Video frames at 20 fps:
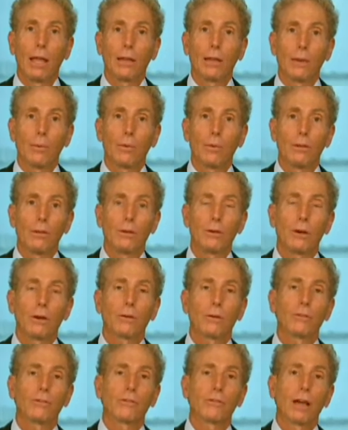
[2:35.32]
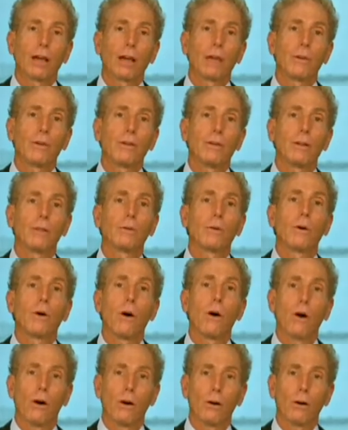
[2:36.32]
When you go to our site, we tell you
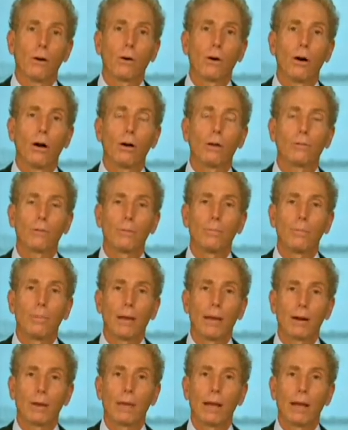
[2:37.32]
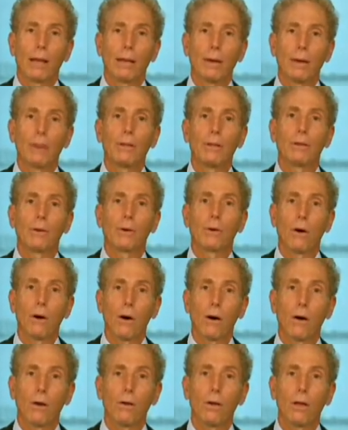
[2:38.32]
call for a better rate, and when you
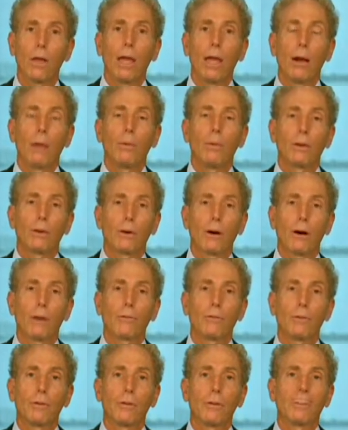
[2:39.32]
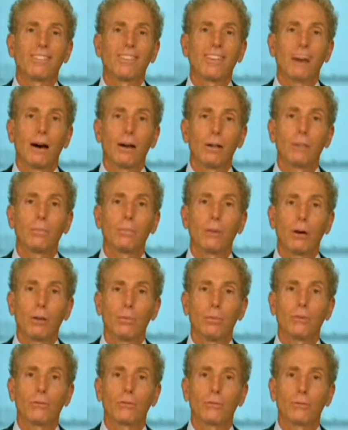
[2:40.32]
call, we can offer you these
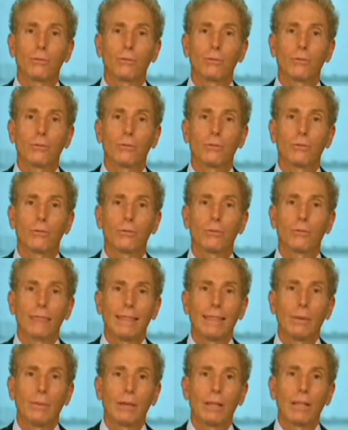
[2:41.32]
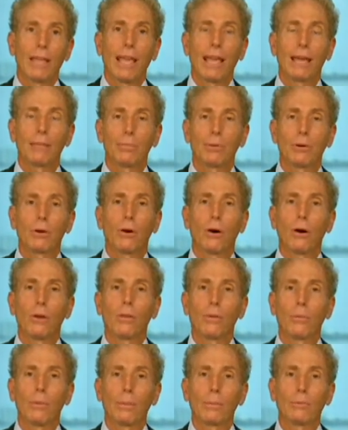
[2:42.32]
unpublished rates that we can't put
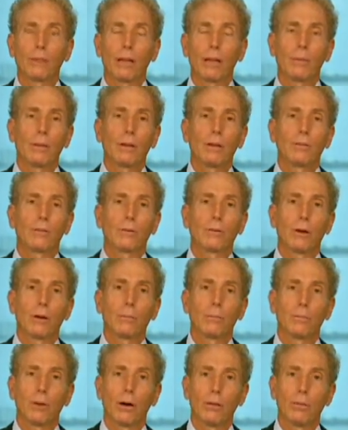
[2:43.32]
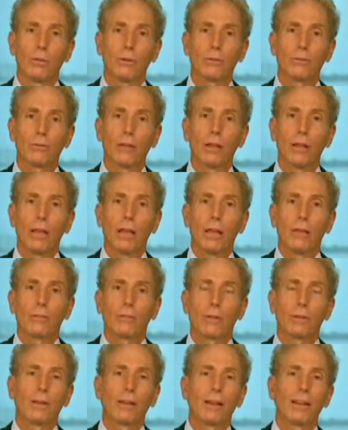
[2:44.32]
on the website because they're unpublished.
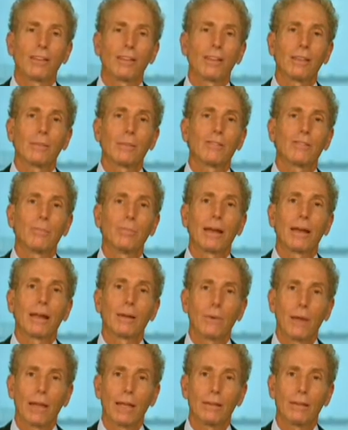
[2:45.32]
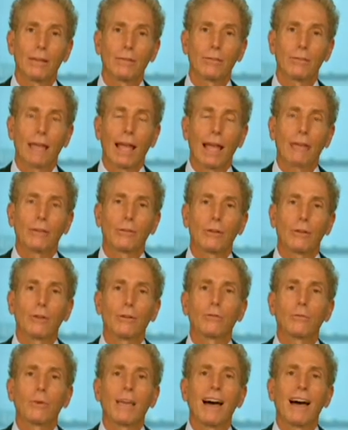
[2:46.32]
So the hotels give us better rates as
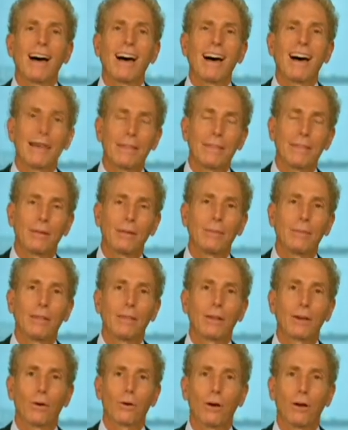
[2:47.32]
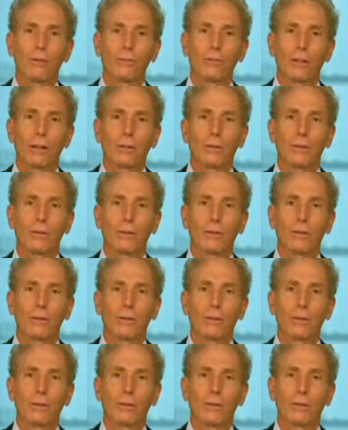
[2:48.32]
long as we hide them in the call center.